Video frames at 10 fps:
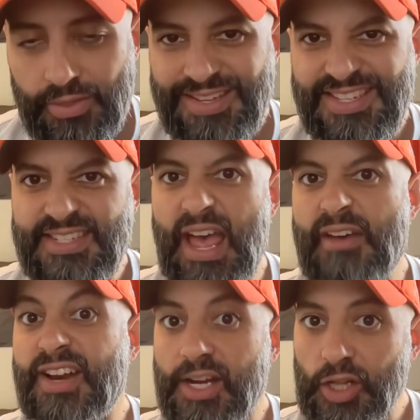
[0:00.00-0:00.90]

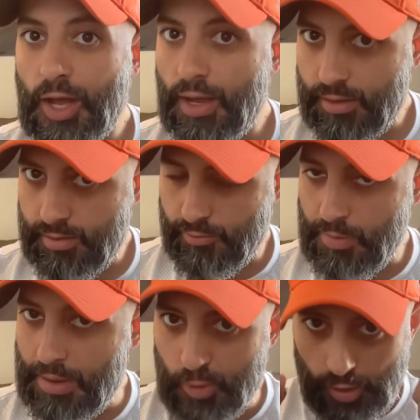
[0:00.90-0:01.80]
7 o'clock.
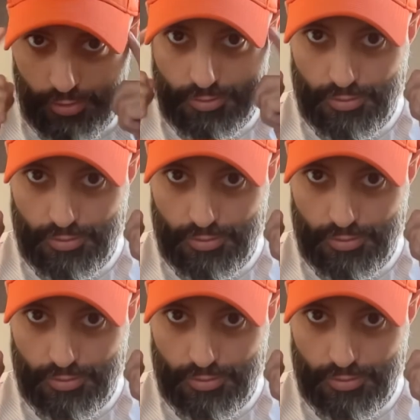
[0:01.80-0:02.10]
Remember,